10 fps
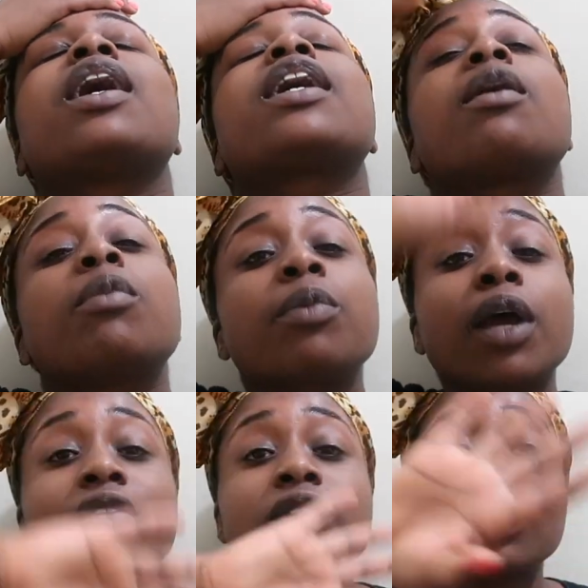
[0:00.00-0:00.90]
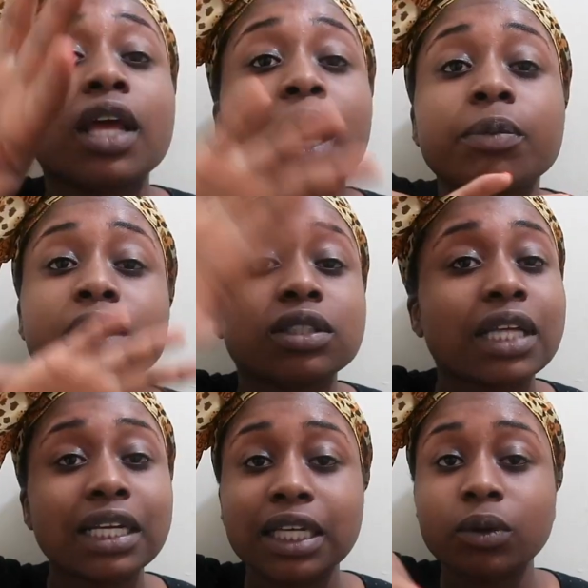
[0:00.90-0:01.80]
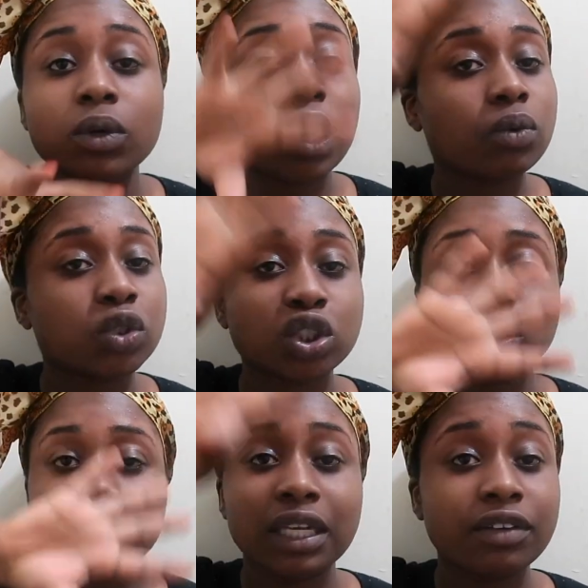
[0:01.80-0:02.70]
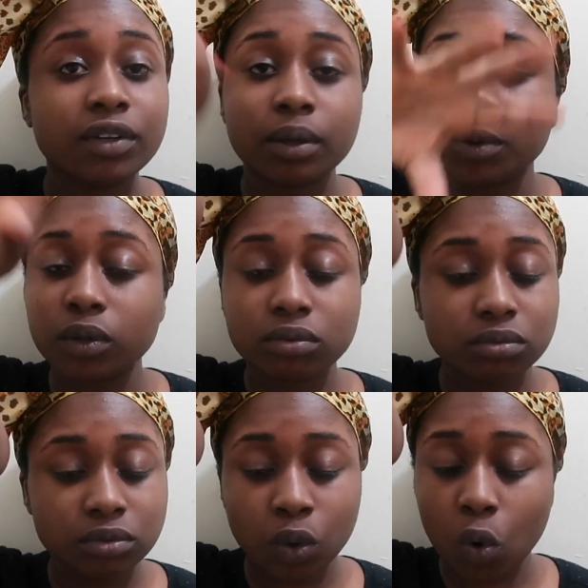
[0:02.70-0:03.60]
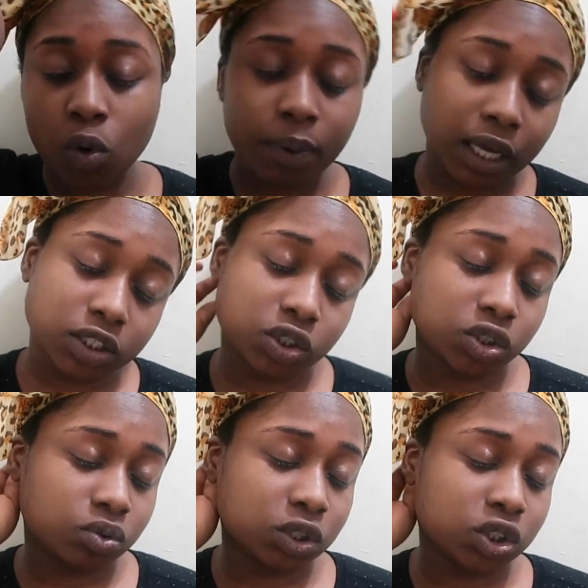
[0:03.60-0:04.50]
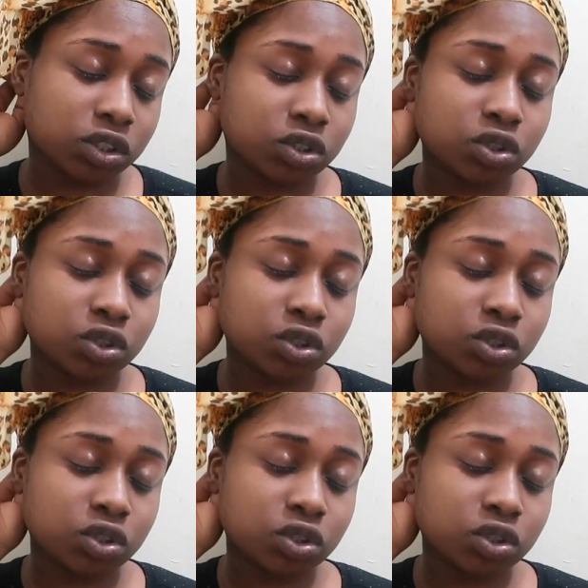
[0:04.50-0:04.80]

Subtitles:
I can't remember everything that happened because that day I was just livid about the whole package situation.